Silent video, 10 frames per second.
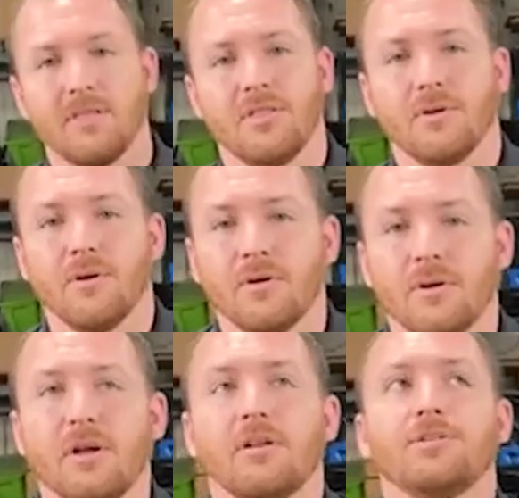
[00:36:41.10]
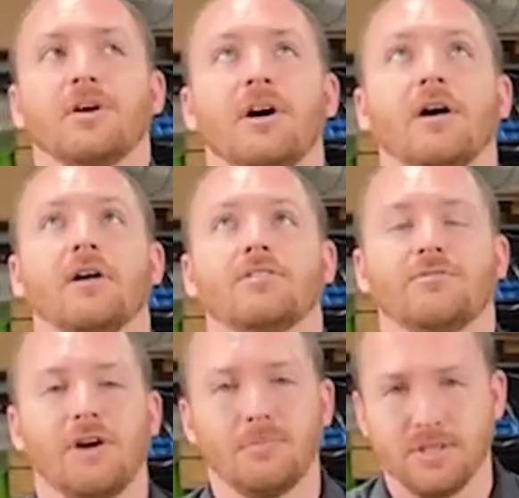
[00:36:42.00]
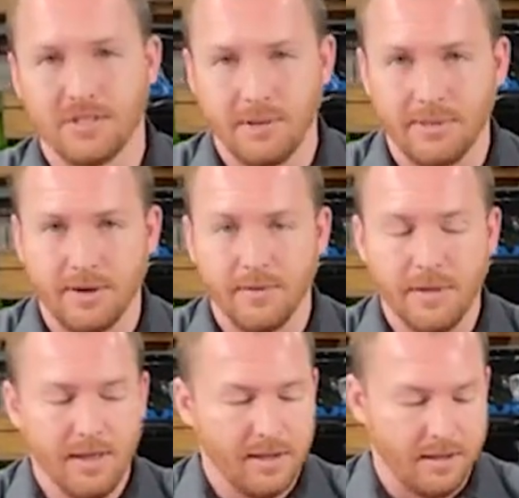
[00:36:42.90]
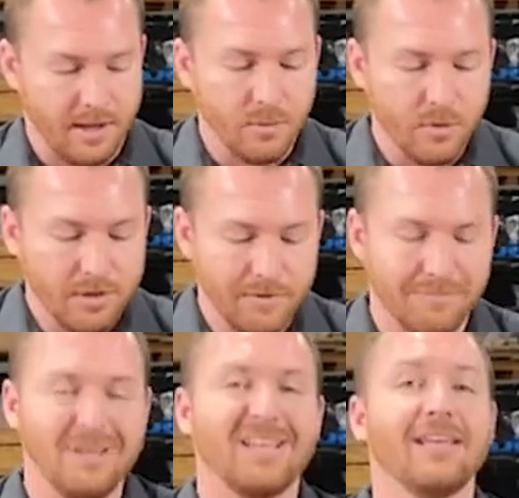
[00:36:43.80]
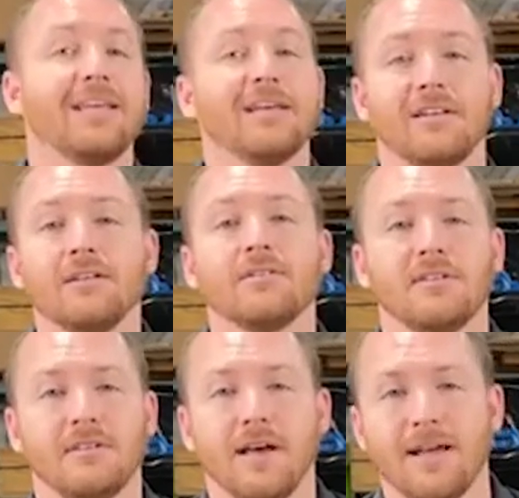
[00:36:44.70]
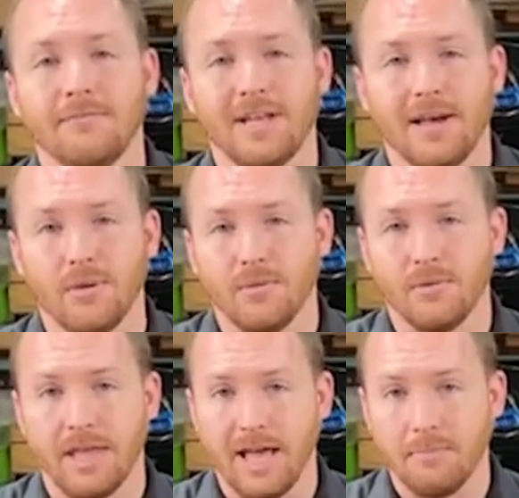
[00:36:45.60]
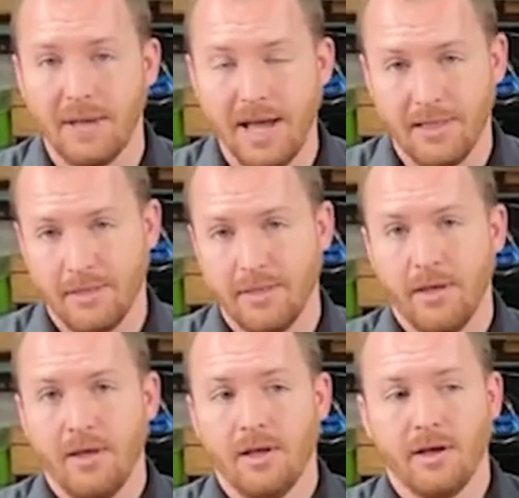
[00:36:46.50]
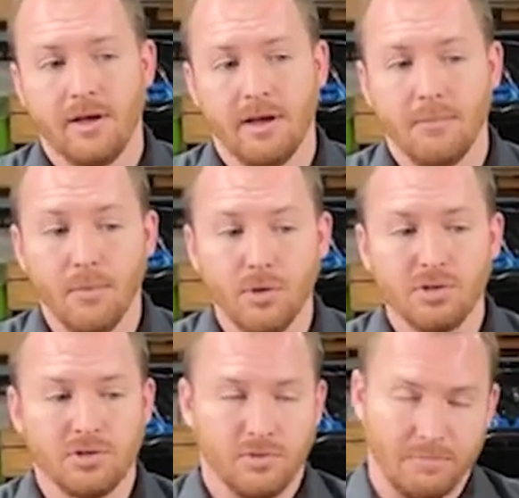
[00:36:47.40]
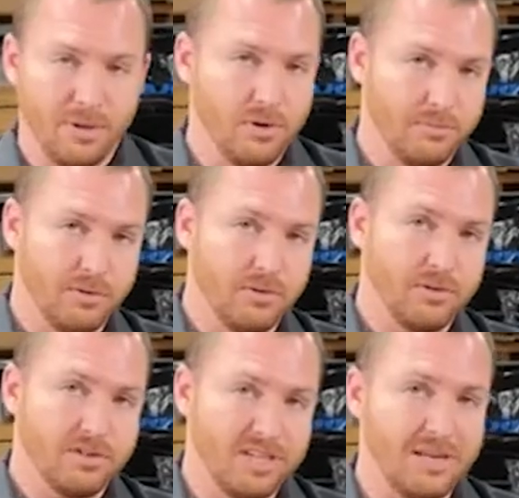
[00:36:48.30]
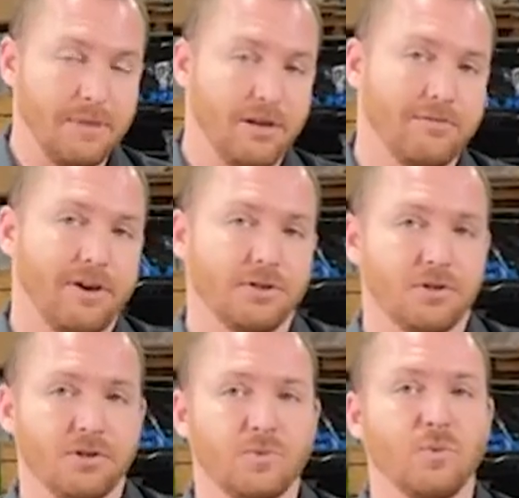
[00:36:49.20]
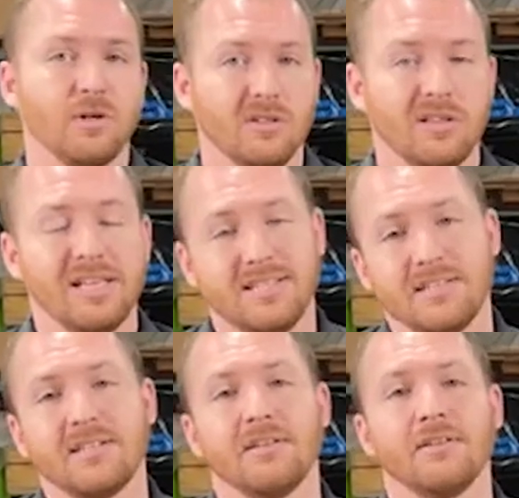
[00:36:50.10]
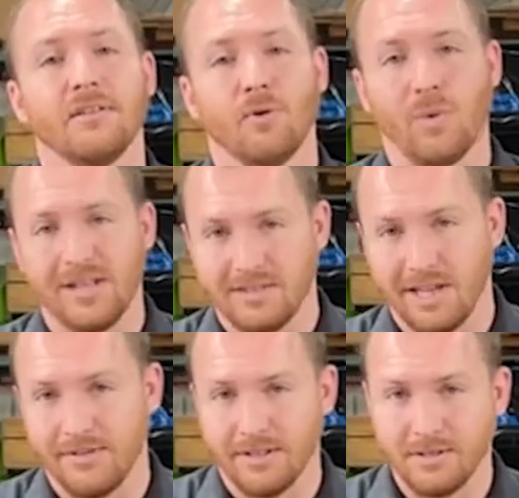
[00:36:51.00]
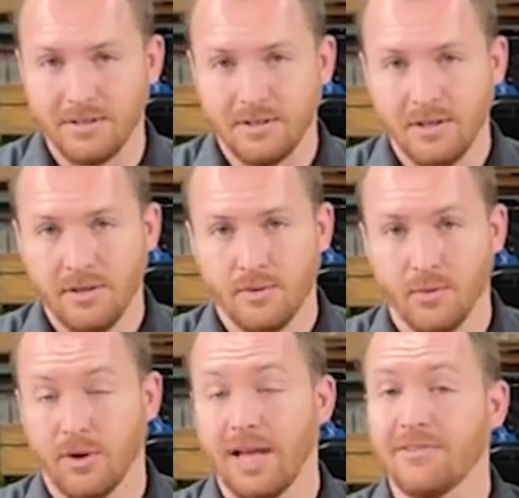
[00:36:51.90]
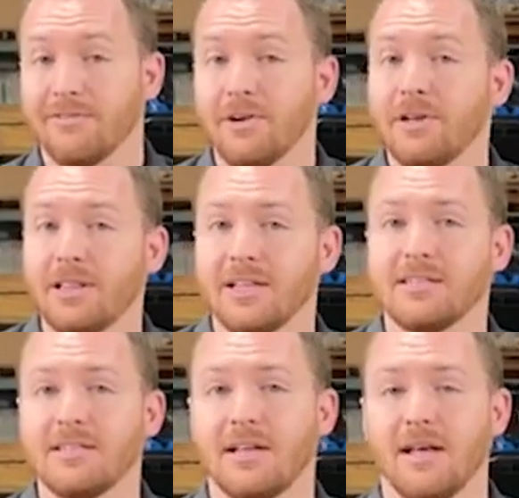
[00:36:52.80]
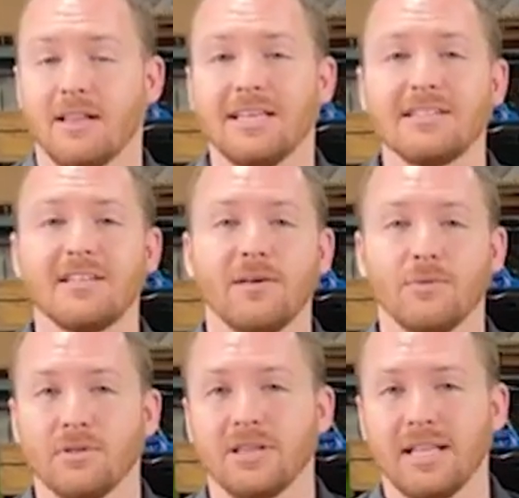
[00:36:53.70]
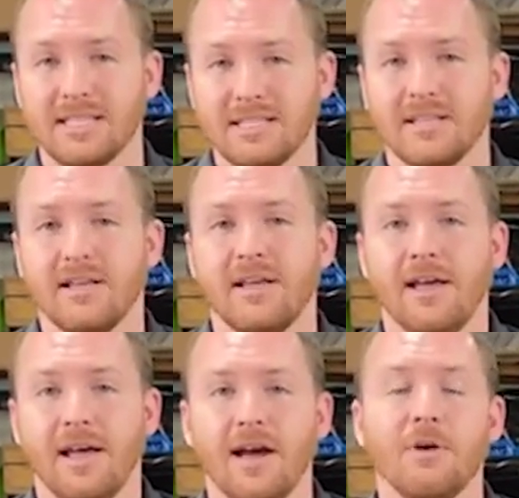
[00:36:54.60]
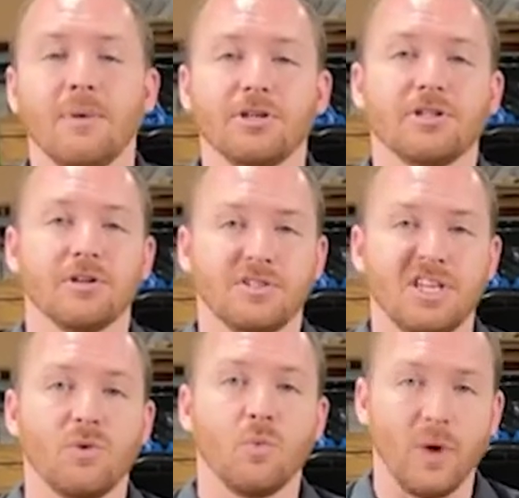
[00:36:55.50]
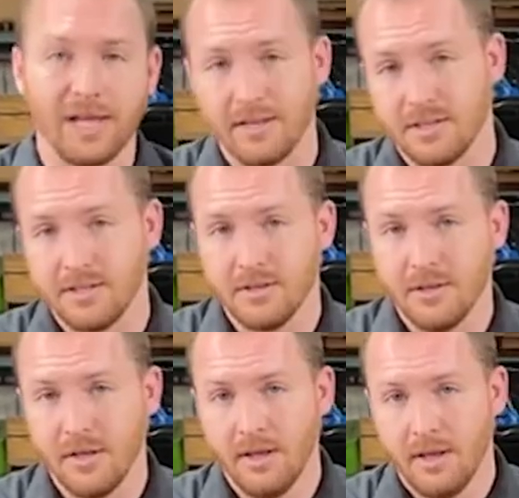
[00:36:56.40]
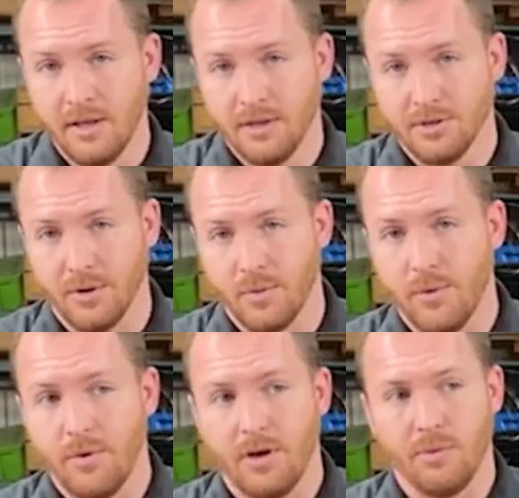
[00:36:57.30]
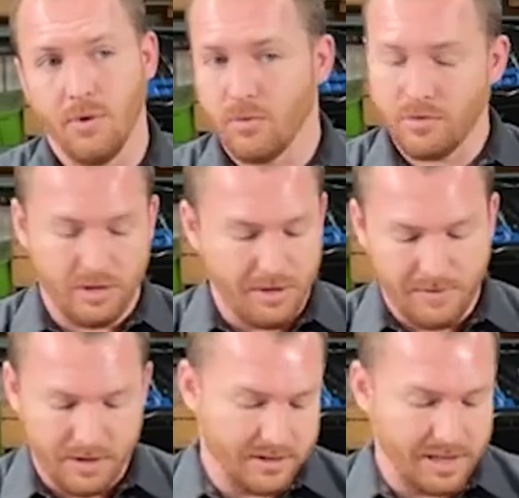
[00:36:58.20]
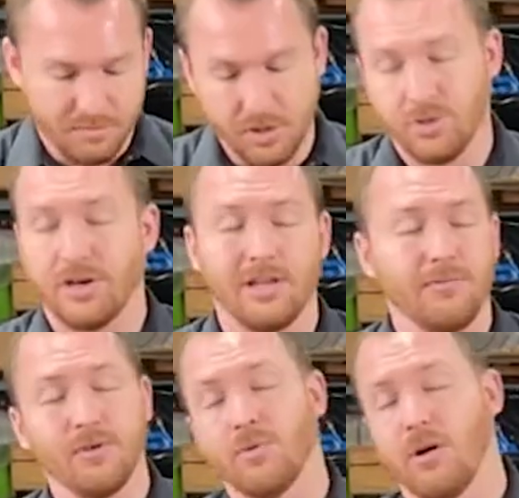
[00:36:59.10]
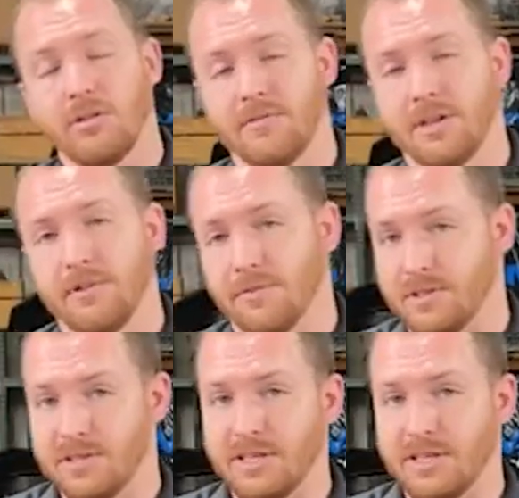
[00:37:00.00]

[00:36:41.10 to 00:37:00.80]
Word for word: There are tons of options out there. I won't even begin to dive down that path. Most reputable seat manufacturers will list their weight savings, or at very least they will list how much their seat weighs. So I won't even attempt to try to give you all of the different